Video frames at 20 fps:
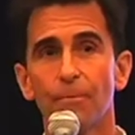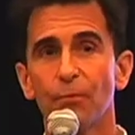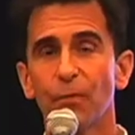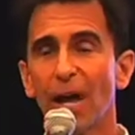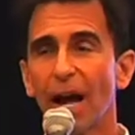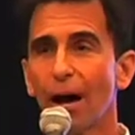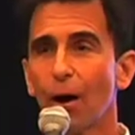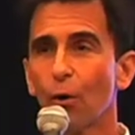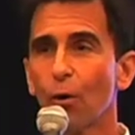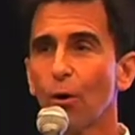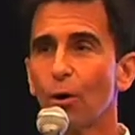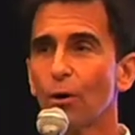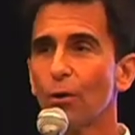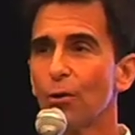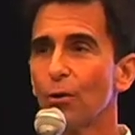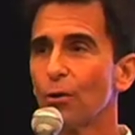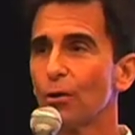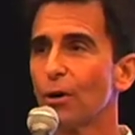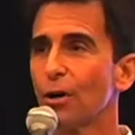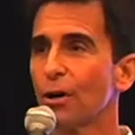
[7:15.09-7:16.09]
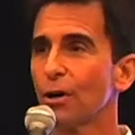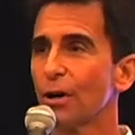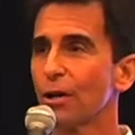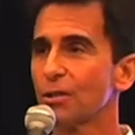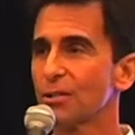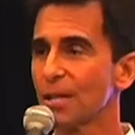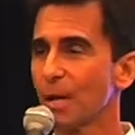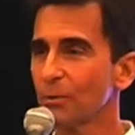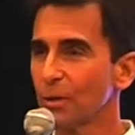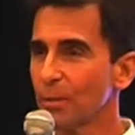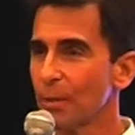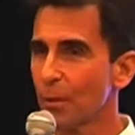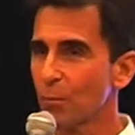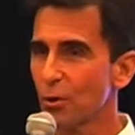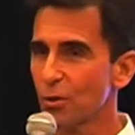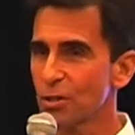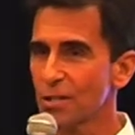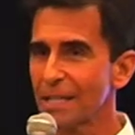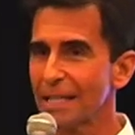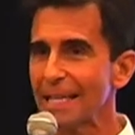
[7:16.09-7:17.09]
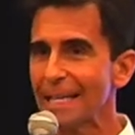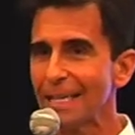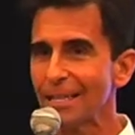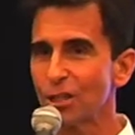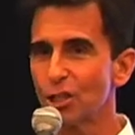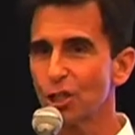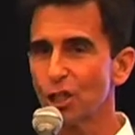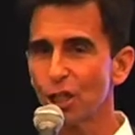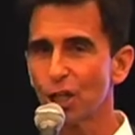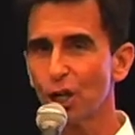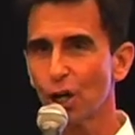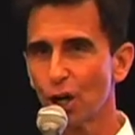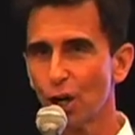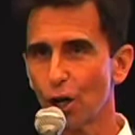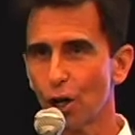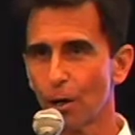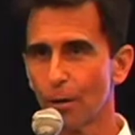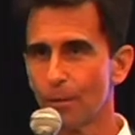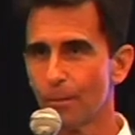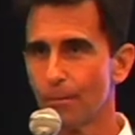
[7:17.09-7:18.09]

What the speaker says: Now, Assembly members each year